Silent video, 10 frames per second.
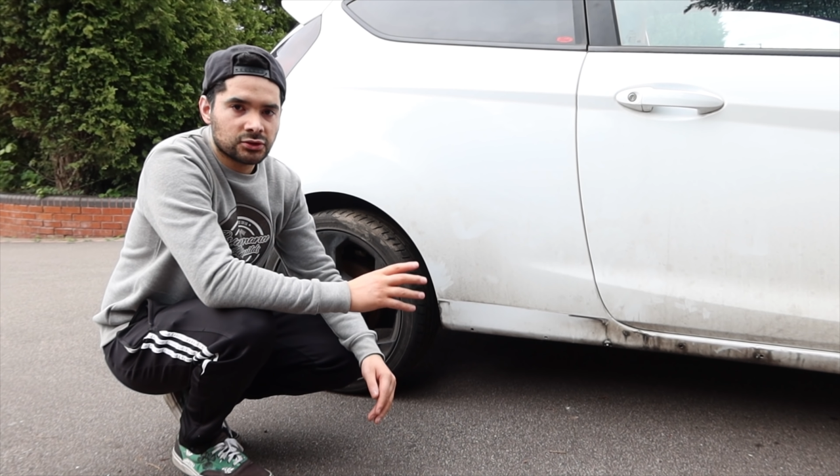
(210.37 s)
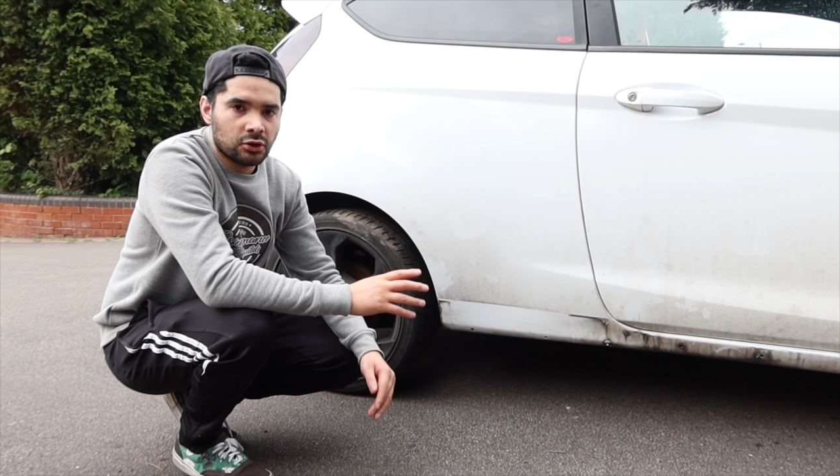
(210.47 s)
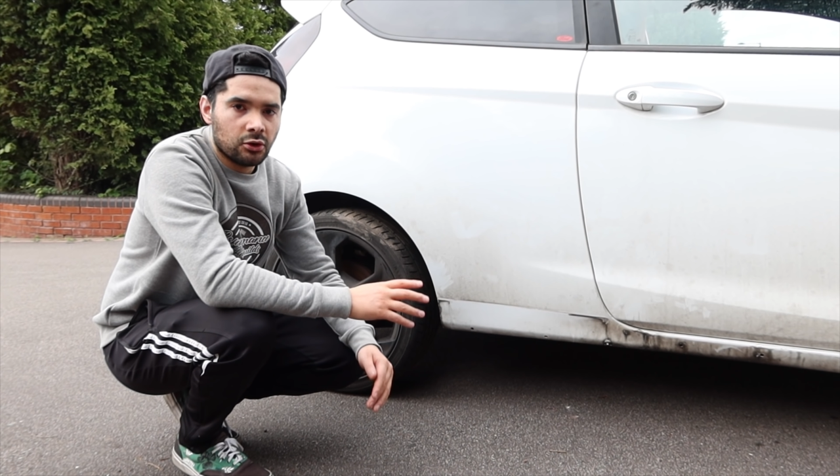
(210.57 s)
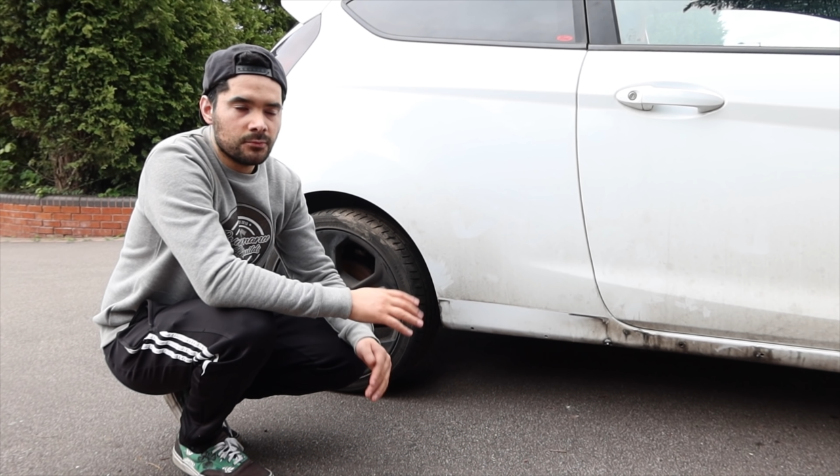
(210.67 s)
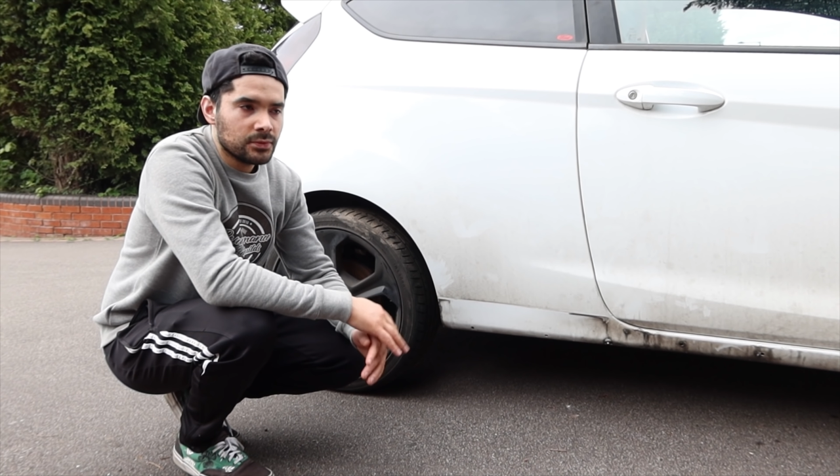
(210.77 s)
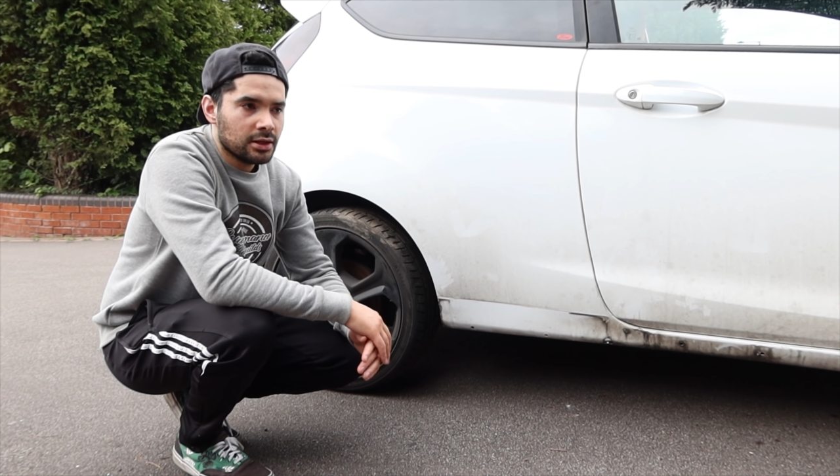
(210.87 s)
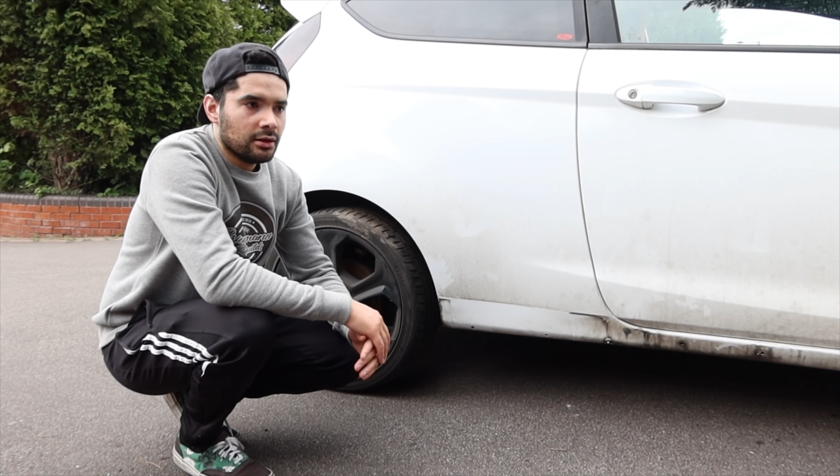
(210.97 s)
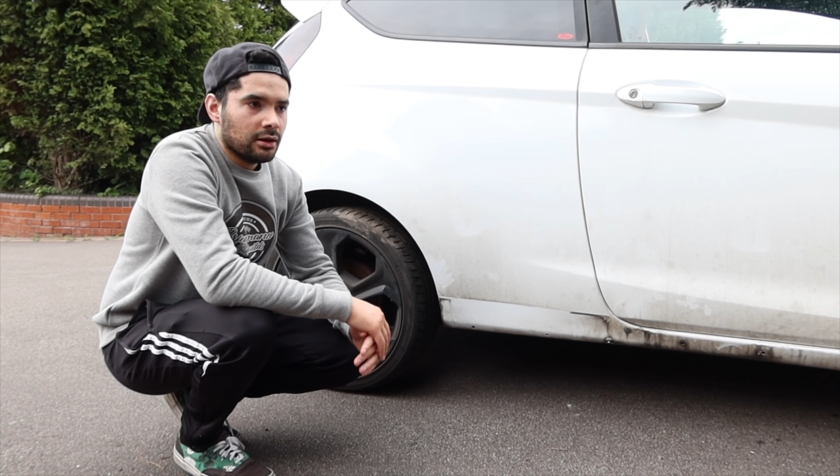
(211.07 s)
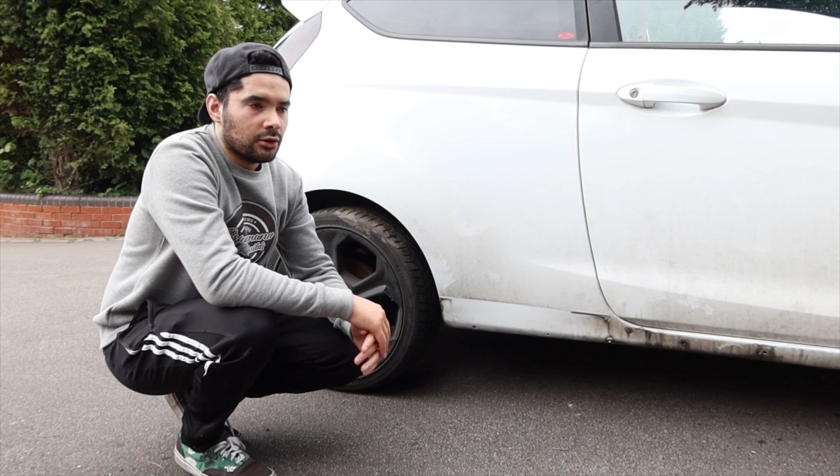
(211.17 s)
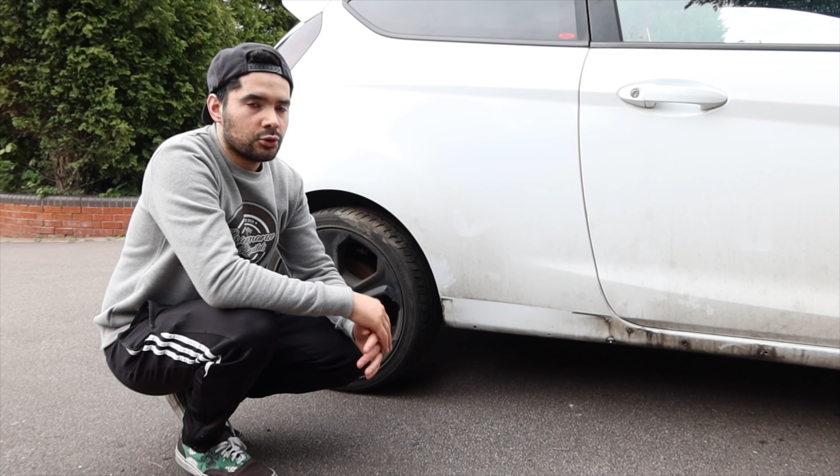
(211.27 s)
so
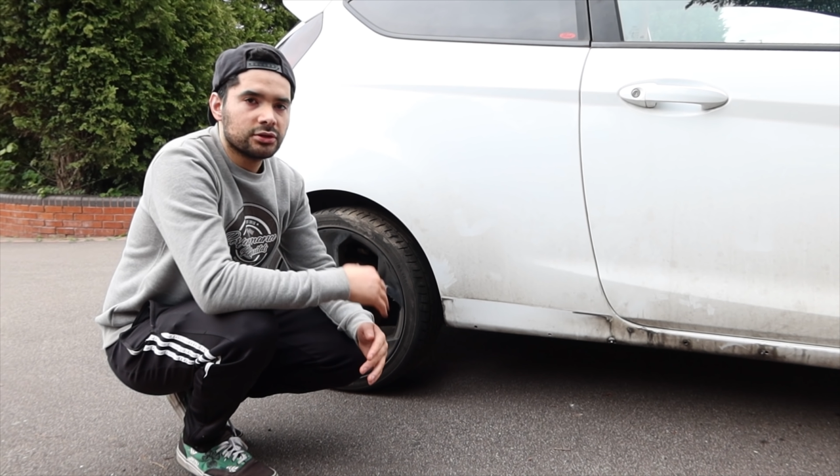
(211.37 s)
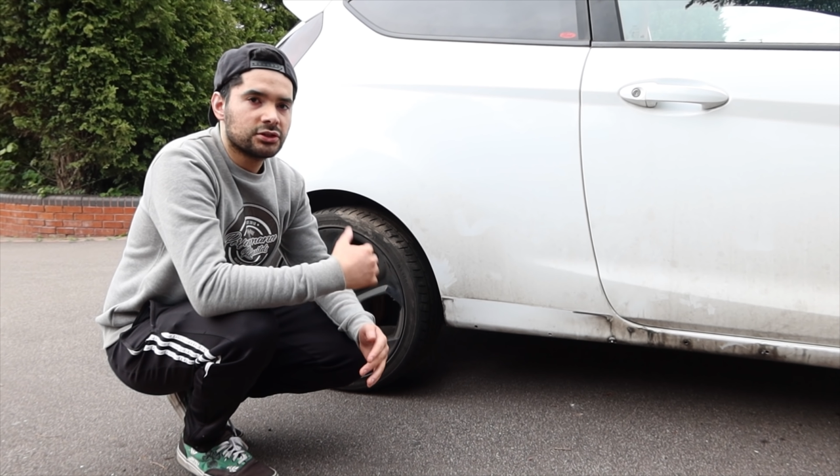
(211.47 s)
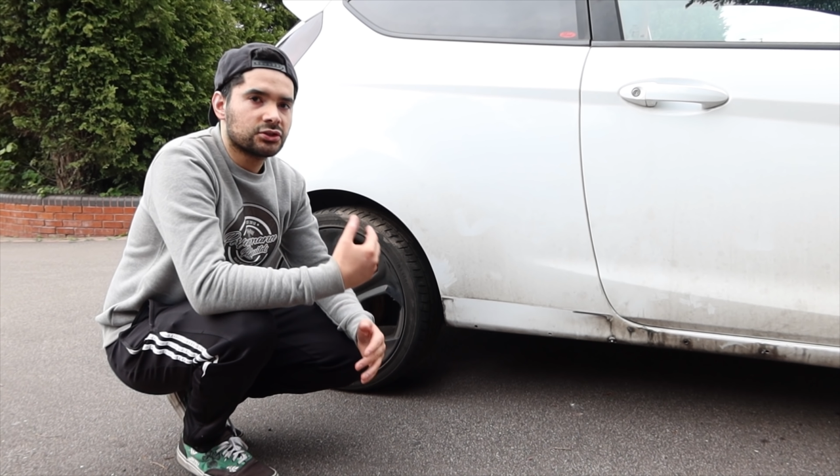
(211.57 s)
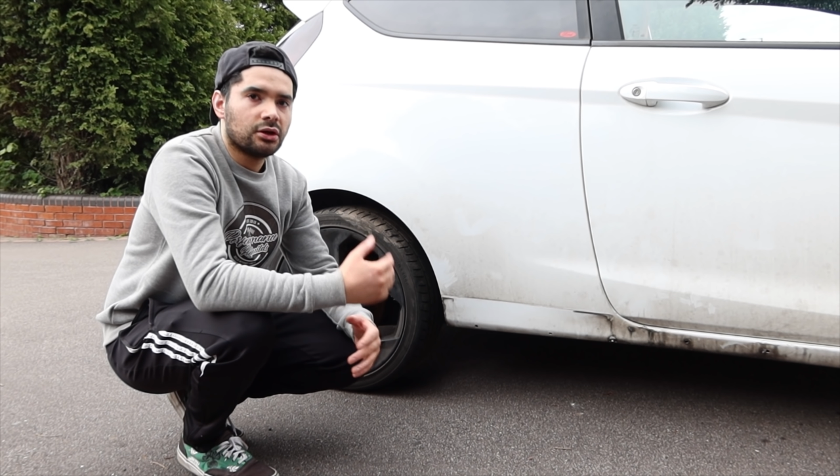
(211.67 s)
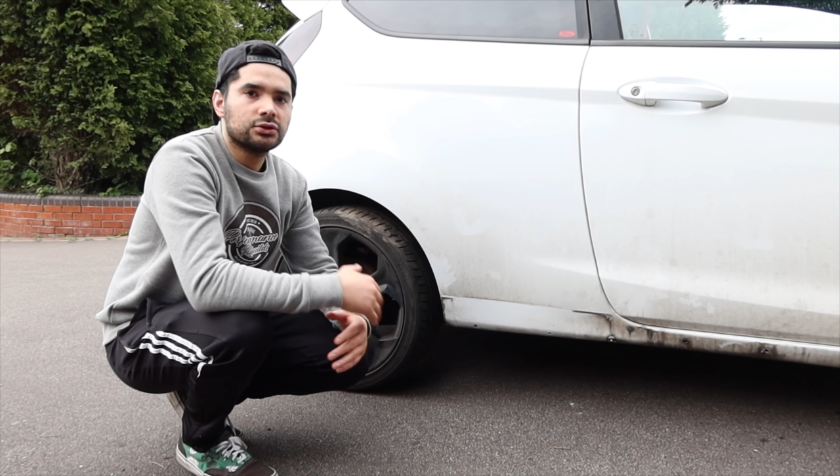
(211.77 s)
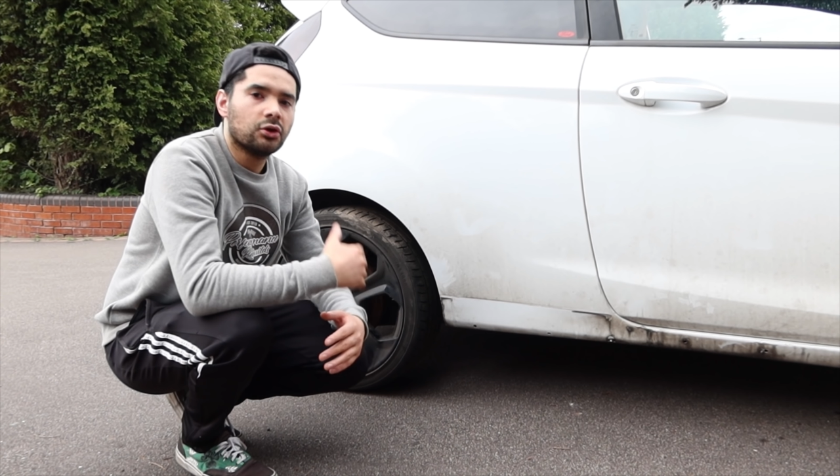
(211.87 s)
I could have just gone